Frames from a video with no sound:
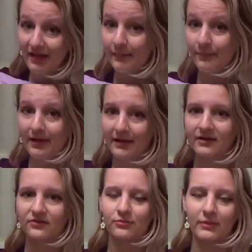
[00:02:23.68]
I'm
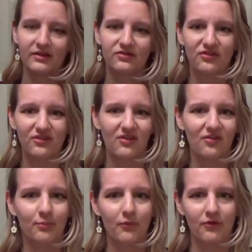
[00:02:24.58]
planning to make just a
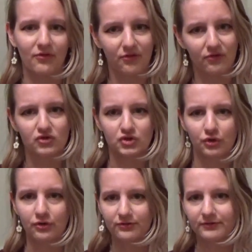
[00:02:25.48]
sports
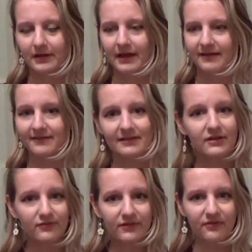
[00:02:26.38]
shirt, like
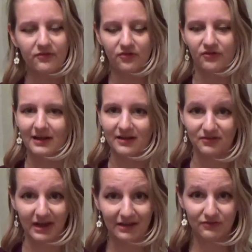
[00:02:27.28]
sleeveless, just like a
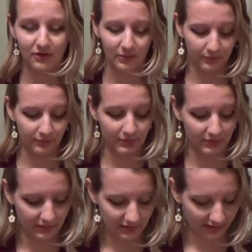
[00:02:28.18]
tank top,
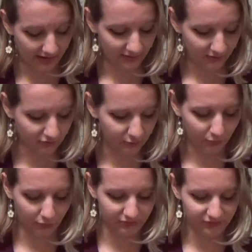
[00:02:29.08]
a
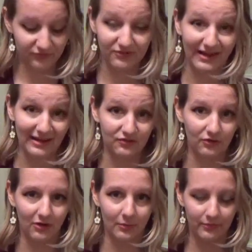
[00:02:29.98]
sport tank
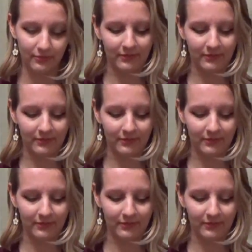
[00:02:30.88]
top.